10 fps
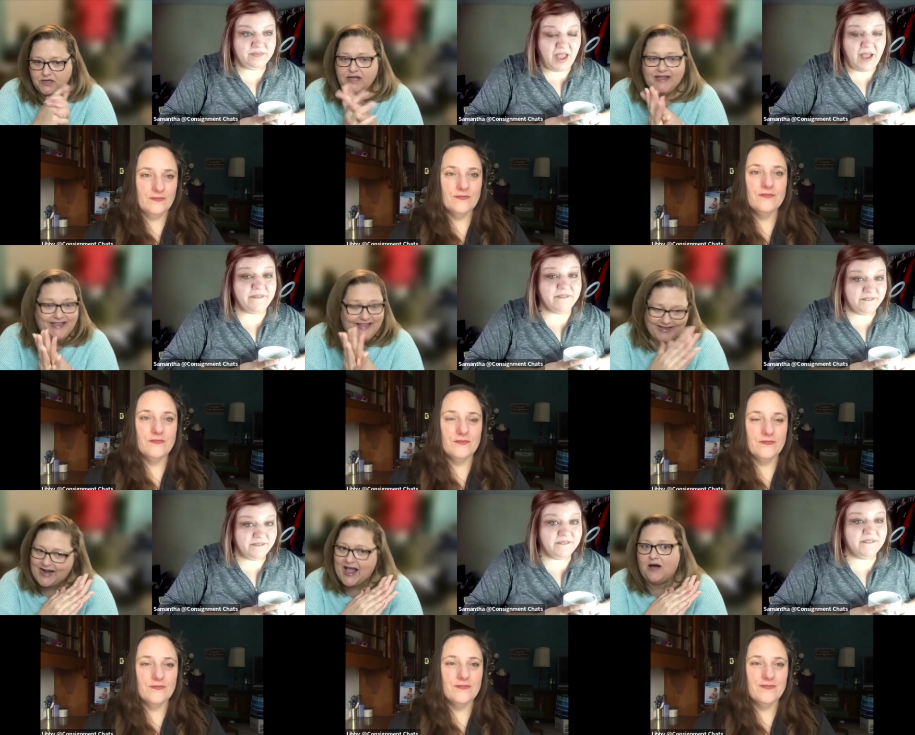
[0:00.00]
Speaker 1: yeah get
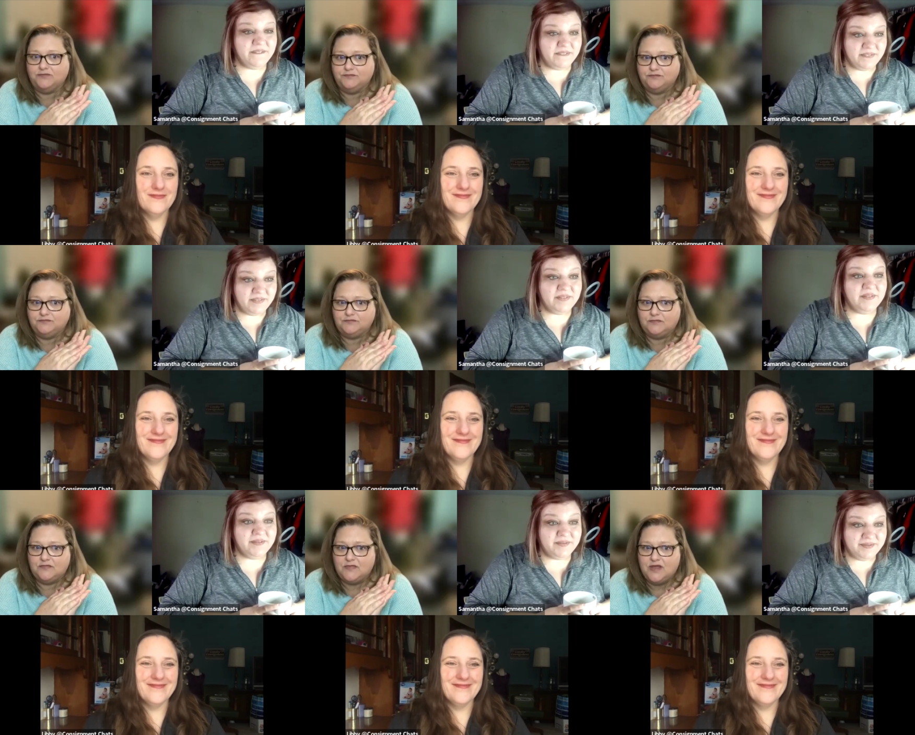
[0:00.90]
it out
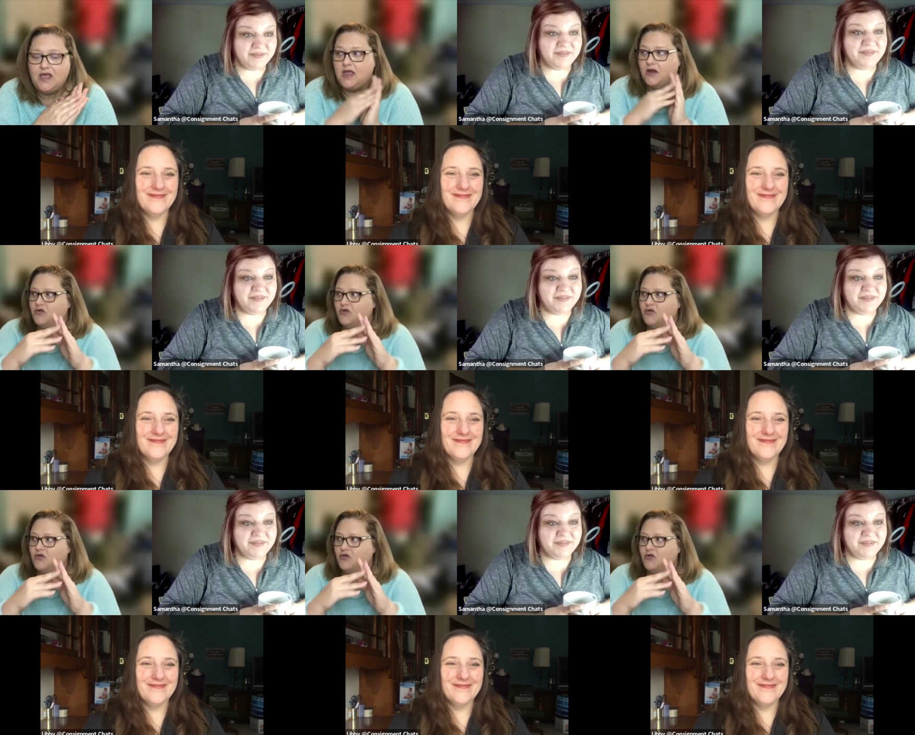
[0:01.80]
and